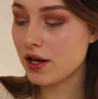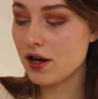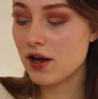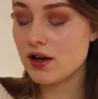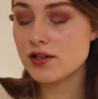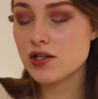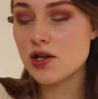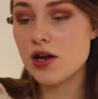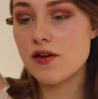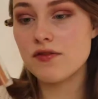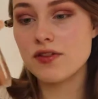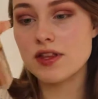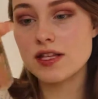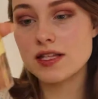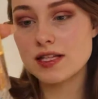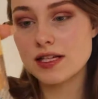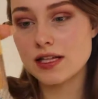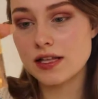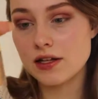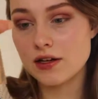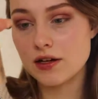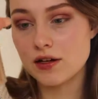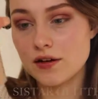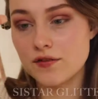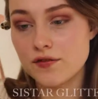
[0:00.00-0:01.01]
I also have this
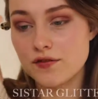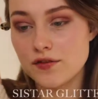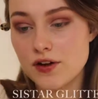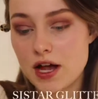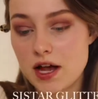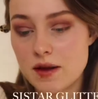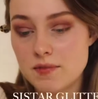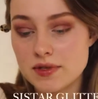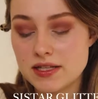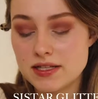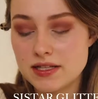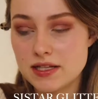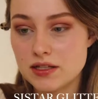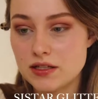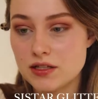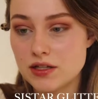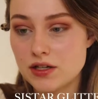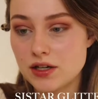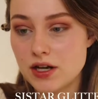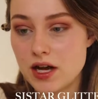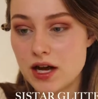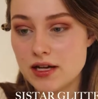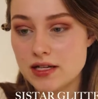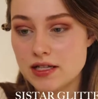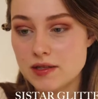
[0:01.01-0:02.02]
glitter from
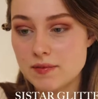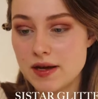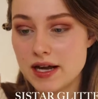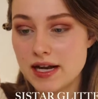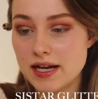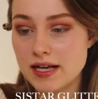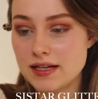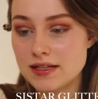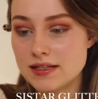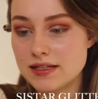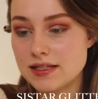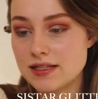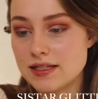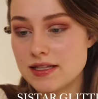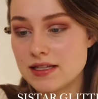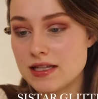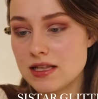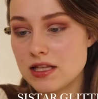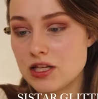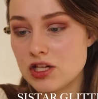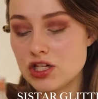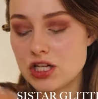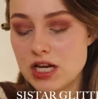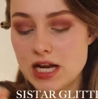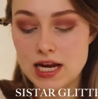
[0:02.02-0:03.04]
Sister Cosmetics. This is in
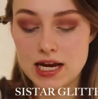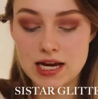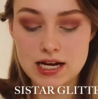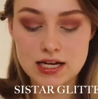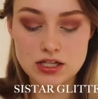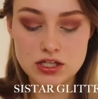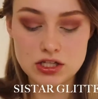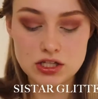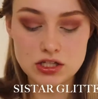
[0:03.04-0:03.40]
the shade